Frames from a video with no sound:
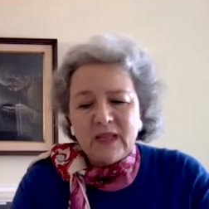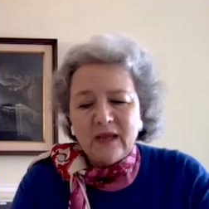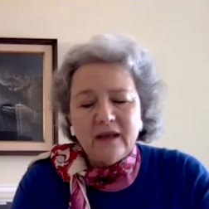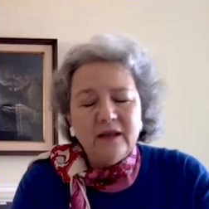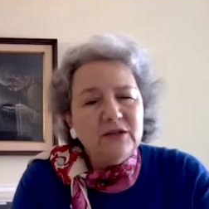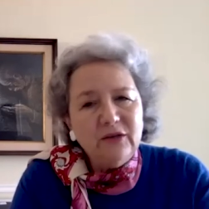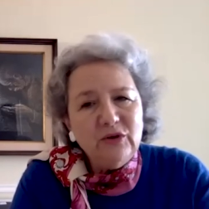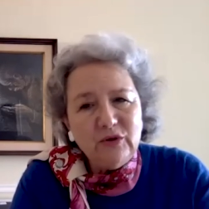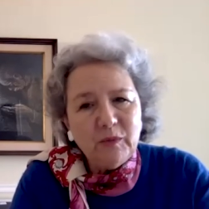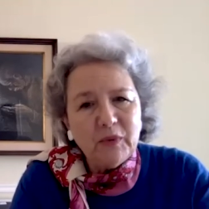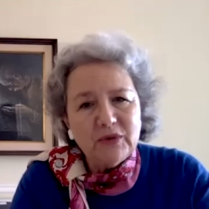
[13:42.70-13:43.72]
continue
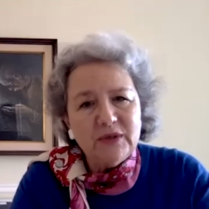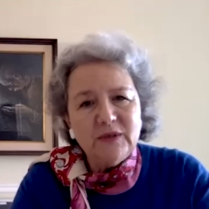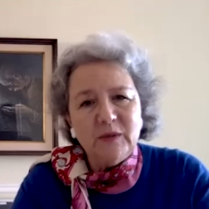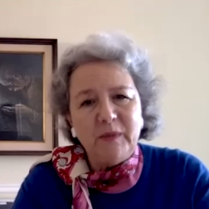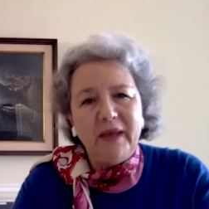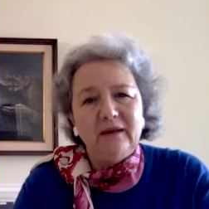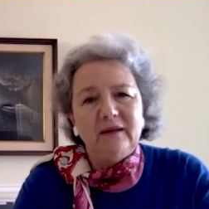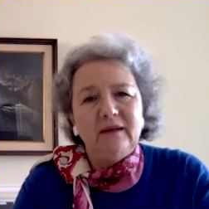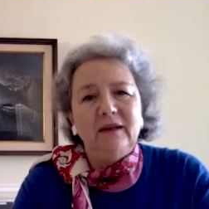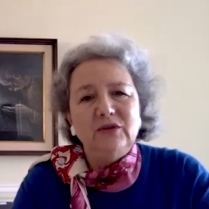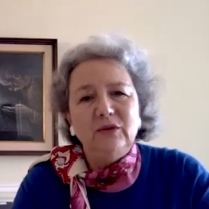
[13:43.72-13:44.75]
to participate
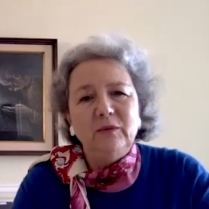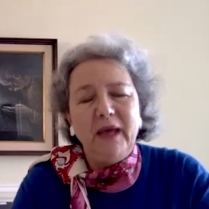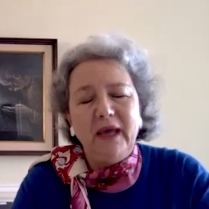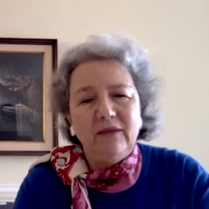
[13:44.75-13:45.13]
and to make